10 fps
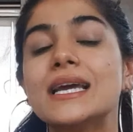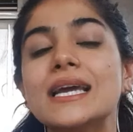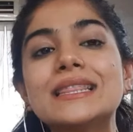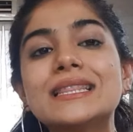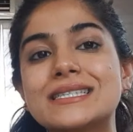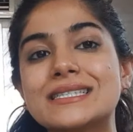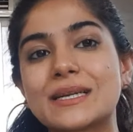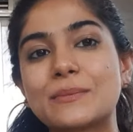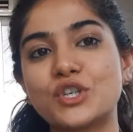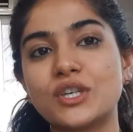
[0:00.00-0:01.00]
in the
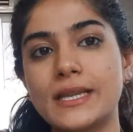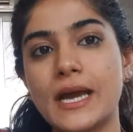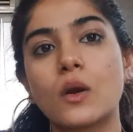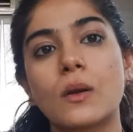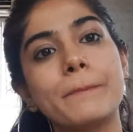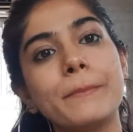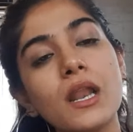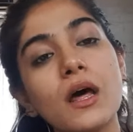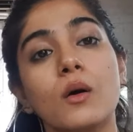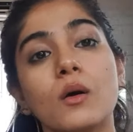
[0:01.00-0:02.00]
description down
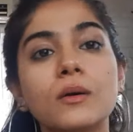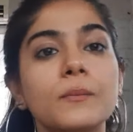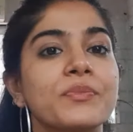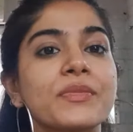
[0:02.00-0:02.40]
below.